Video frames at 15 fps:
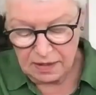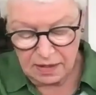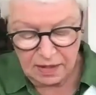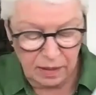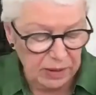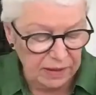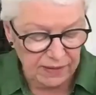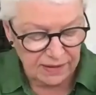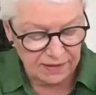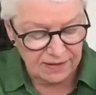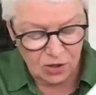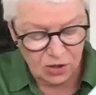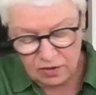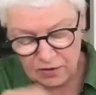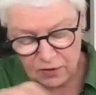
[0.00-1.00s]
I mean,
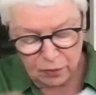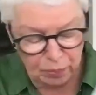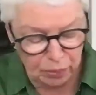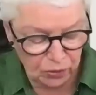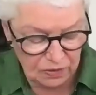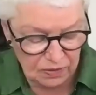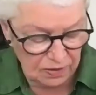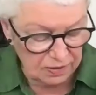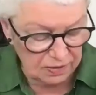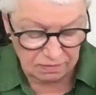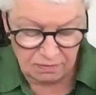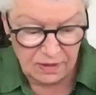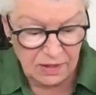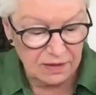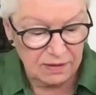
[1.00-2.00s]
there's tons of books.
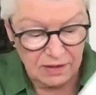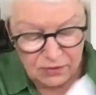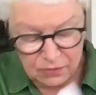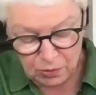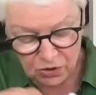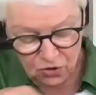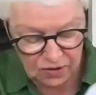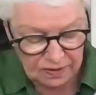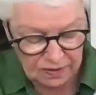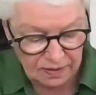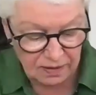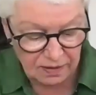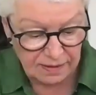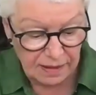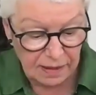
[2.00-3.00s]
These were just
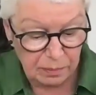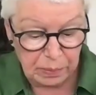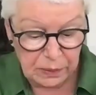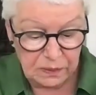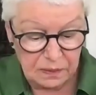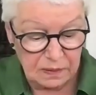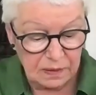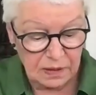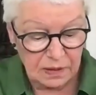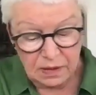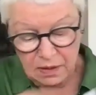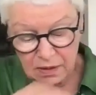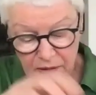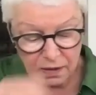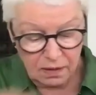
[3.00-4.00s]
examples.
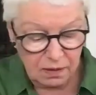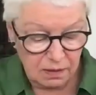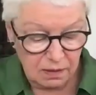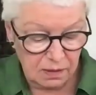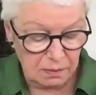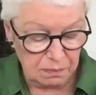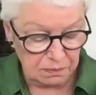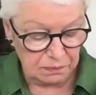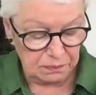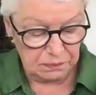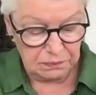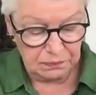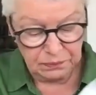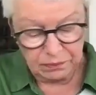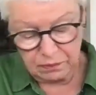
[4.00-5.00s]
Let
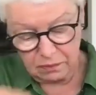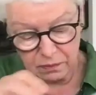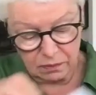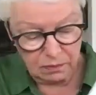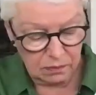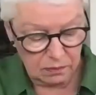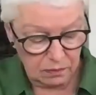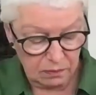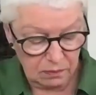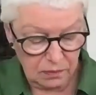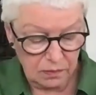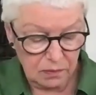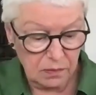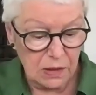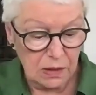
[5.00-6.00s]

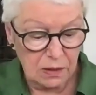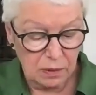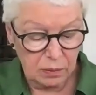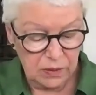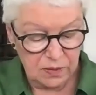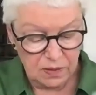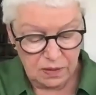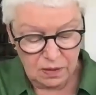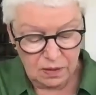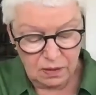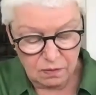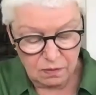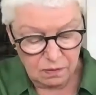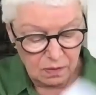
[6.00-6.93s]
me see.